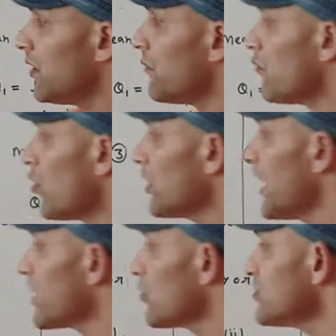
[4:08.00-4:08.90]
More
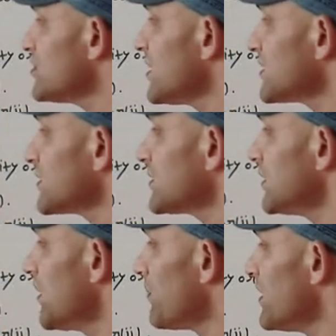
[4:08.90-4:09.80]

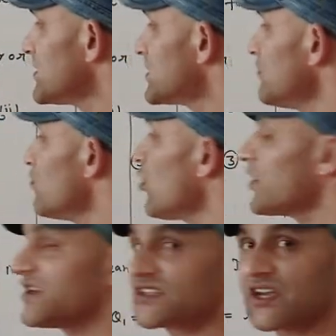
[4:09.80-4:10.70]
heterogeneous means
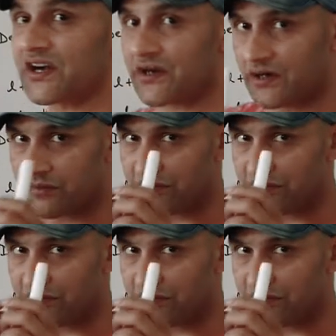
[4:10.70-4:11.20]
more scattered,